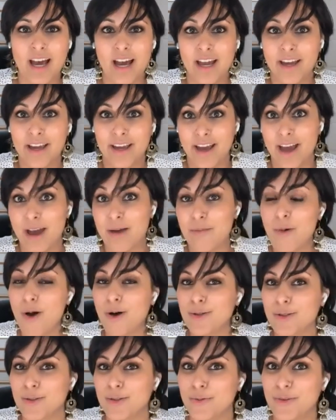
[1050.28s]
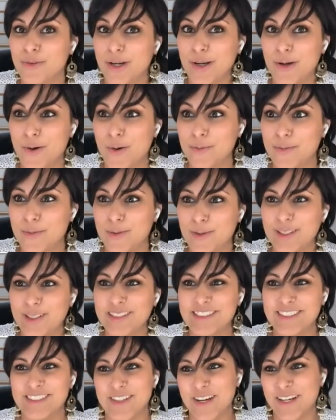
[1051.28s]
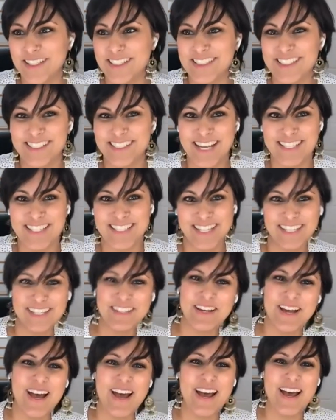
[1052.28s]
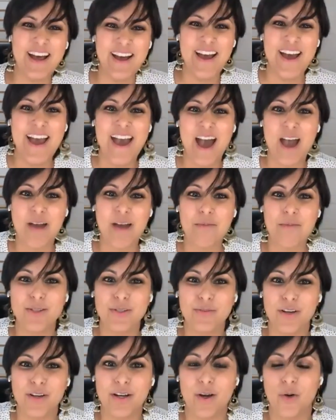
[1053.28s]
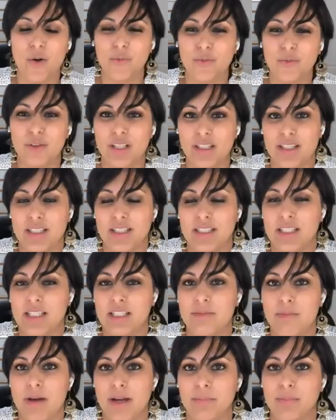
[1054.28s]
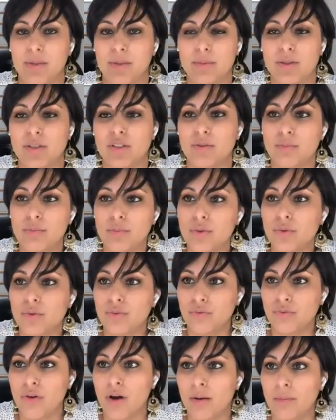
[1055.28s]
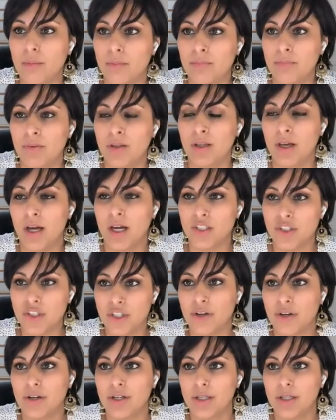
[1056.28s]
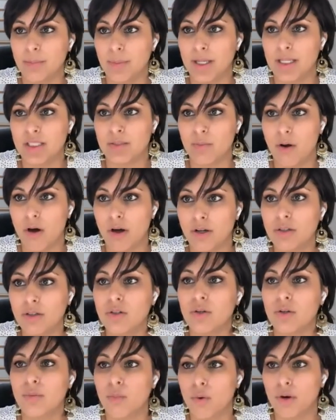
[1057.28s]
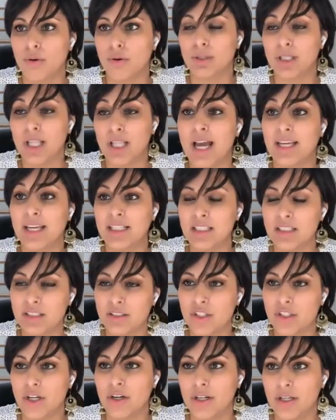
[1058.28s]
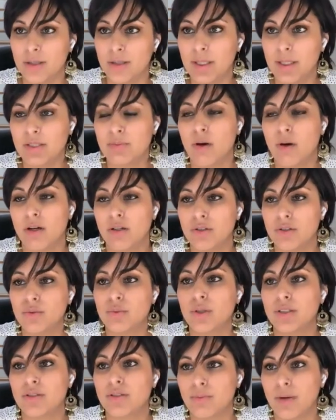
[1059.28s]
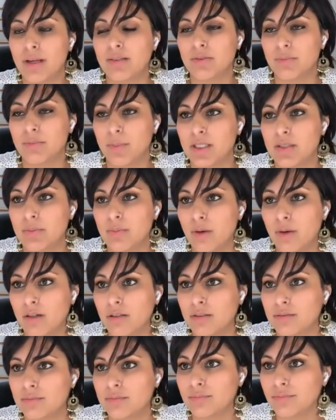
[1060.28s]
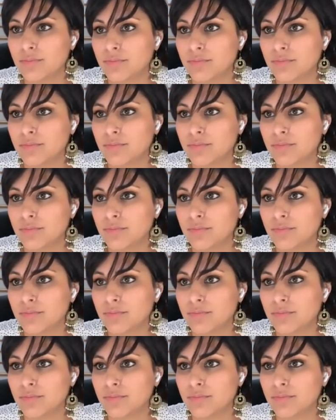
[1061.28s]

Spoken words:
I am also very hopeful, sorry, this is the last thing. I'm also very hopeful that the city might be able to move from a charity-based model or a more reliant charity-based model towards a rights-based model.